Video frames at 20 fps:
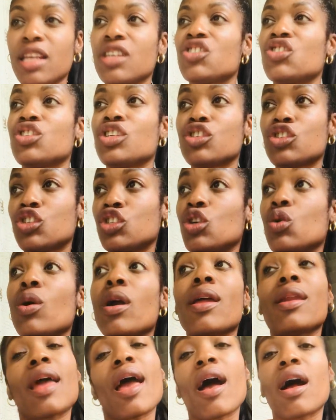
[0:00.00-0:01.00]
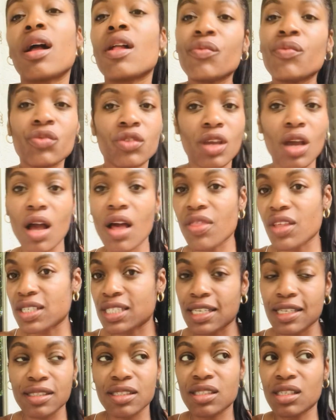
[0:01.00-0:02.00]
It's just you and your other
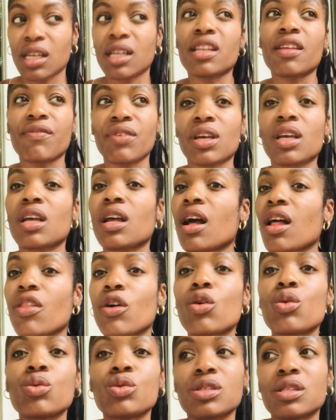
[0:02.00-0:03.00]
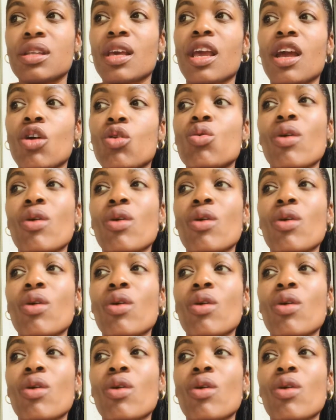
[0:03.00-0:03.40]
significant other who's there,